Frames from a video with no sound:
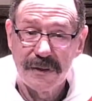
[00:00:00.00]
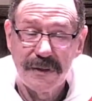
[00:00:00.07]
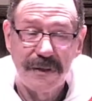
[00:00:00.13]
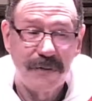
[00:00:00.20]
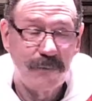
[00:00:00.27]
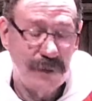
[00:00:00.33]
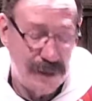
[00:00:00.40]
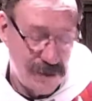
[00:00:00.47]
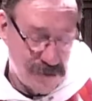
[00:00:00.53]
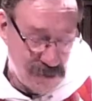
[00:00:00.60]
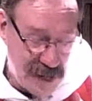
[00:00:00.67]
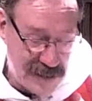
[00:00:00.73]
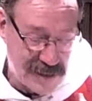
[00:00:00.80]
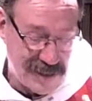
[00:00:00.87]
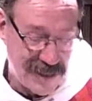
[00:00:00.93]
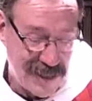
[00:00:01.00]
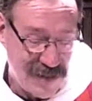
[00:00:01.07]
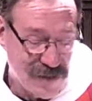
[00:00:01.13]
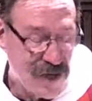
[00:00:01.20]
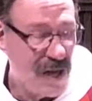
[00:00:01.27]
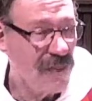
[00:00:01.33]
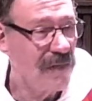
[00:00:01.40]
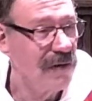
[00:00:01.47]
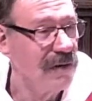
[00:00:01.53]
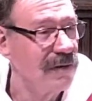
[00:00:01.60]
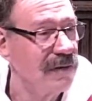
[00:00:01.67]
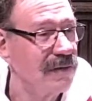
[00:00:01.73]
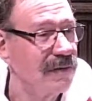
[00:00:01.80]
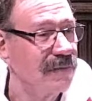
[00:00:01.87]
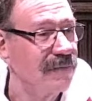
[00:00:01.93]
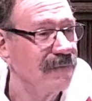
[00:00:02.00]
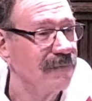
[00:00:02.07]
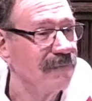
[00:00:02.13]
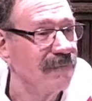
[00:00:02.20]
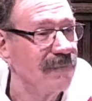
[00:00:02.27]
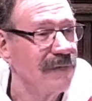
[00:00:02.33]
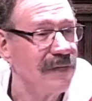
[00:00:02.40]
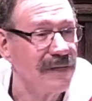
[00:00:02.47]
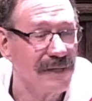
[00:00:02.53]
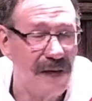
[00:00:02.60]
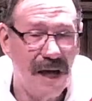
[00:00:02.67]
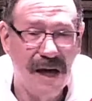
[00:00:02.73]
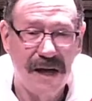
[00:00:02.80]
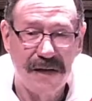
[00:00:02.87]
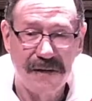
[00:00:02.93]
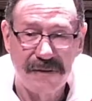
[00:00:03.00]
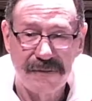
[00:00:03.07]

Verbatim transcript: We can trust each other and God.